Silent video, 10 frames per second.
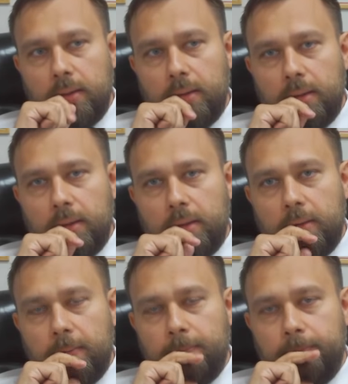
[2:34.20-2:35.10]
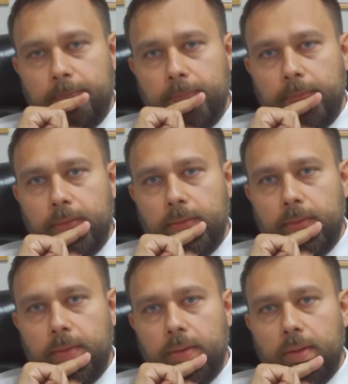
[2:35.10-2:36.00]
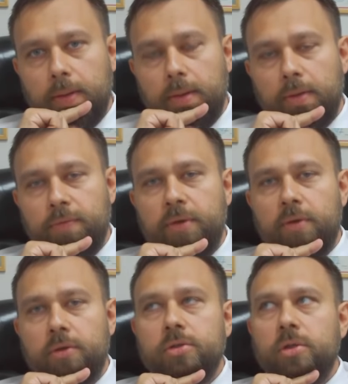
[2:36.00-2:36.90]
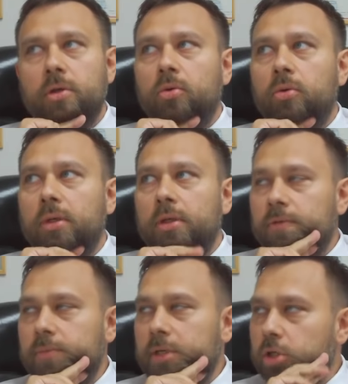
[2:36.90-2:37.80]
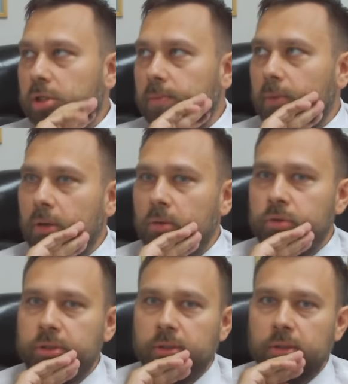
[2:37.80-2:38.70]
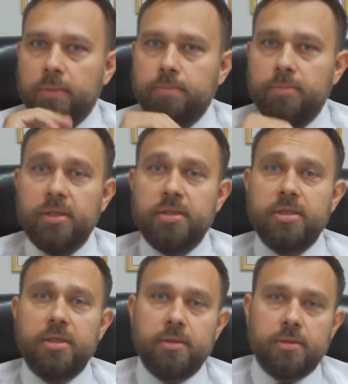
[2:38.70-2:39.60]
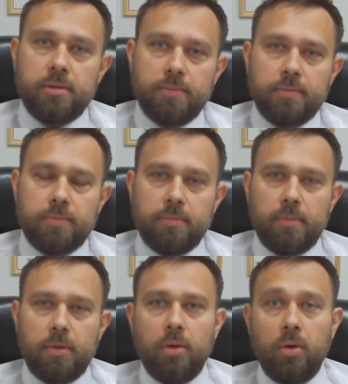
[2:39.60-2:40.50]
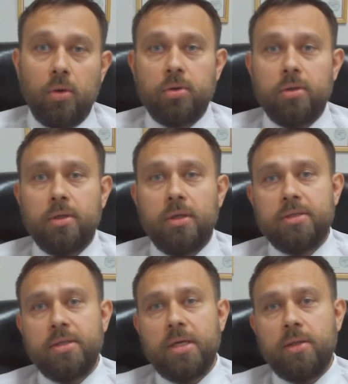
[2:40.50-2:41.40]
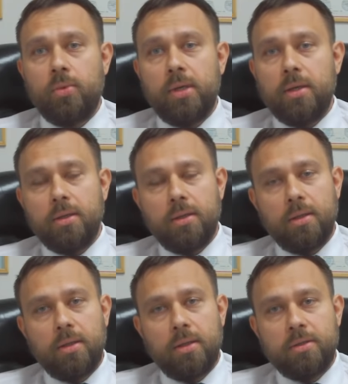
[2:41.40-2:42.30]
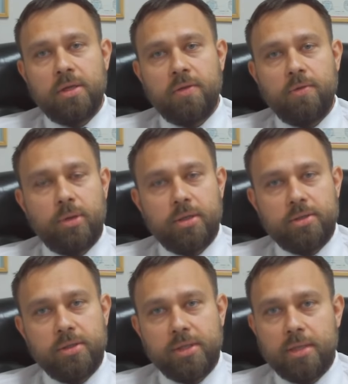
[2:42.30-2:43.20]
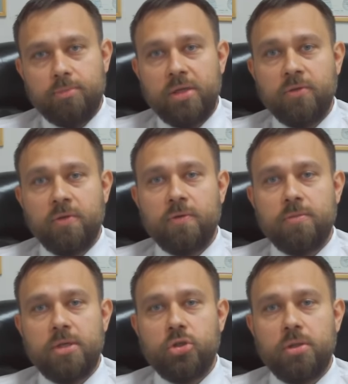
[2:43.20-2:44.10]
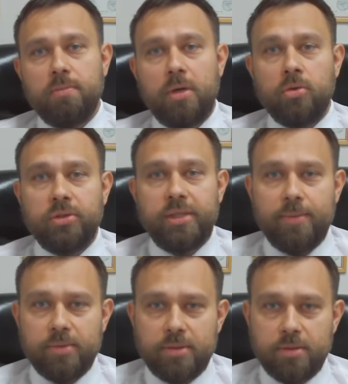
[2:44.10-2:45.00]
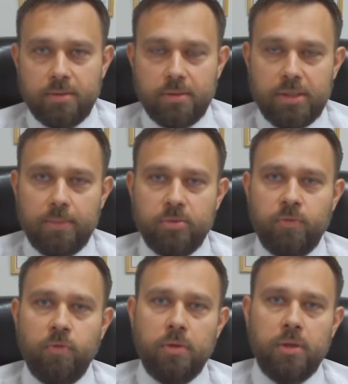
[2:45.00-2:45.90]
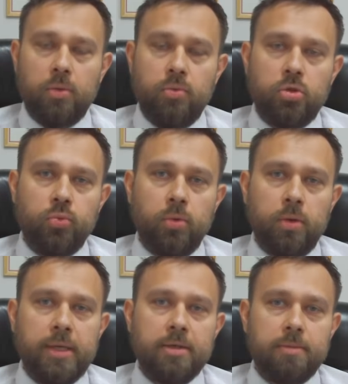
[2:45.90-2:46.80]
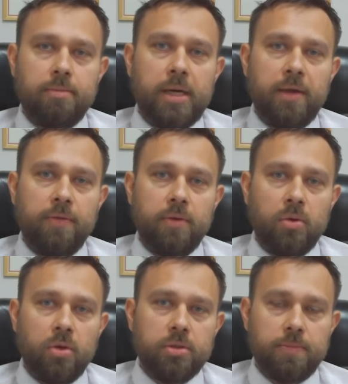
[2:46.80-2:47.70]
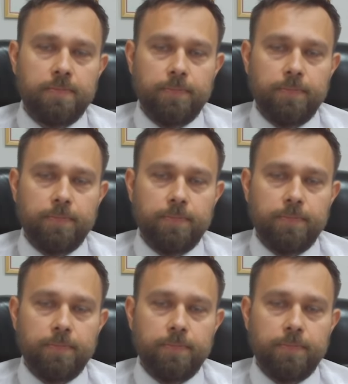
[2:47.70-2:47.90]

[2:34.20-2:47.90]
um, uh, and there is no information about uh, big deals, or uh, at another way, uh, at another party, it can be even information about debts, debts uh, which were gathered by the court,